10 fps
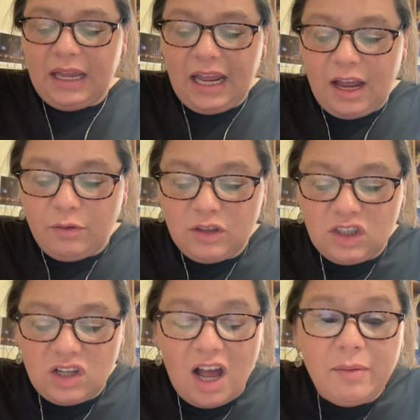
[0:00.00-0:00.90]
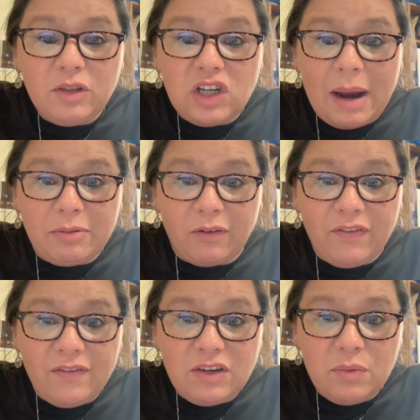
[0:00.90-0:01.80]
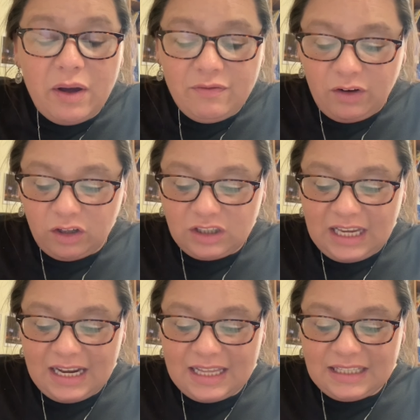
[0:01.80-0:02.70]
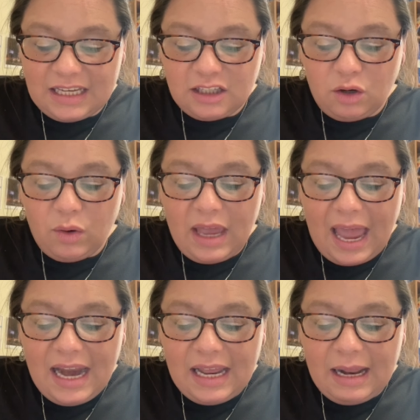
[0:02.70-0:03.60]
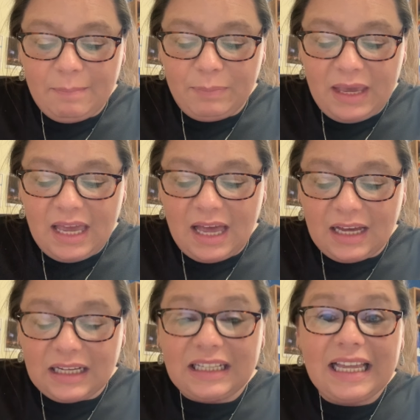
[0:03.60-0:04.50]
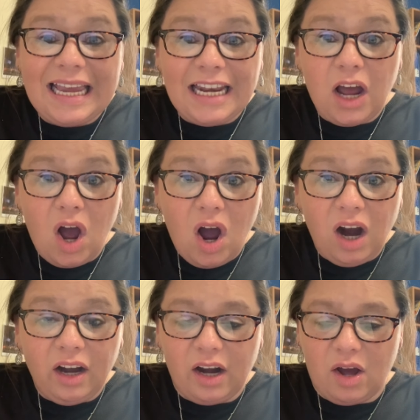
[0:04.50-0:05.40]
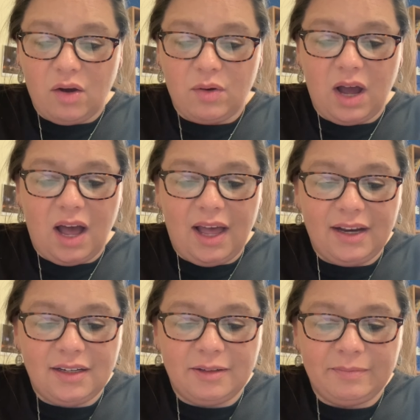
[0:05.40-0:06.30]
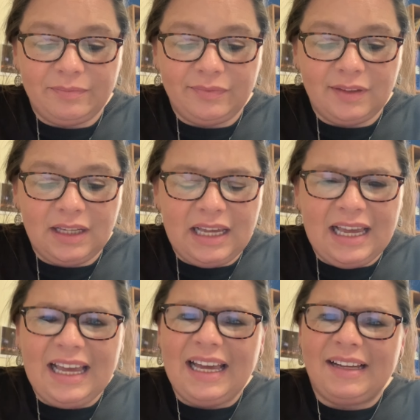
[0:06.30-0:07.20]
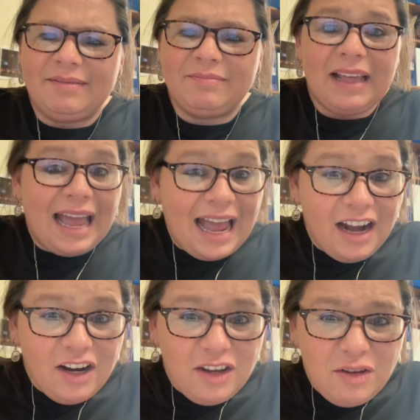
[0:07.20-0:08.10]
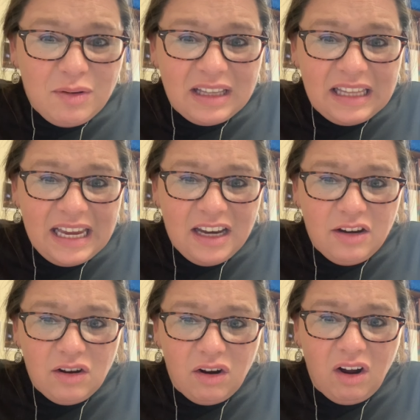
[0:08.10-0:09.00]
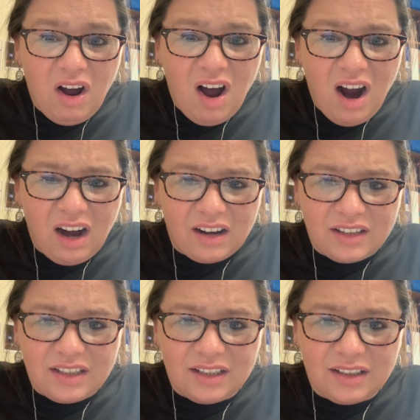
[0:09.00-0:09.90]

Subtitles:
In Psalms chapter 51, verse 10, it says, "Create in me a clean heart, O God." How do you clean your heart?